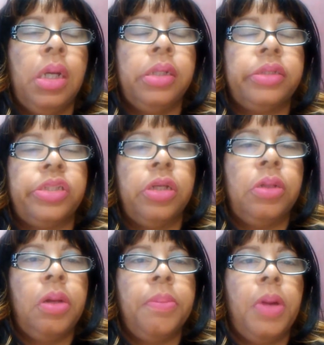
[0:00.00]

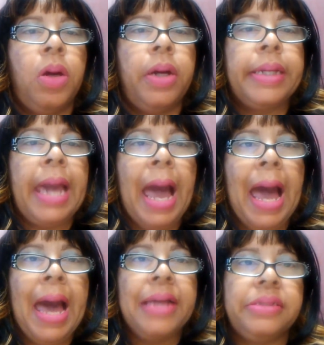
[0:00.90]
some
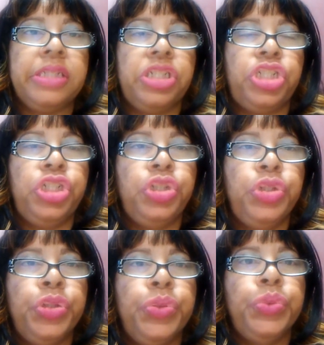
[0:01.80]
guys that she
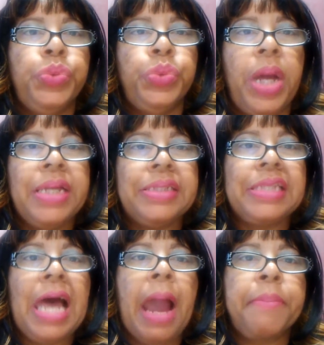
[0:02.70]
knew had
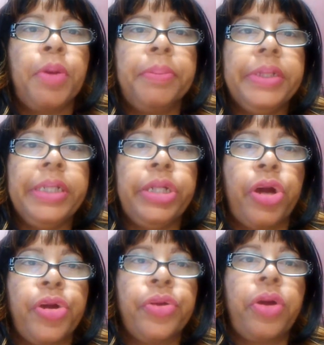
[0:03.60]
cyberbullied
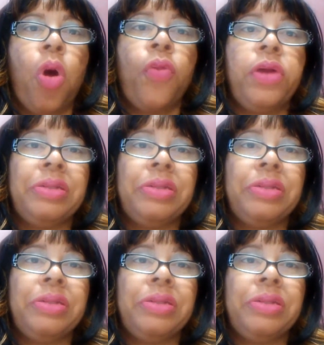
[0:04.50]
her on their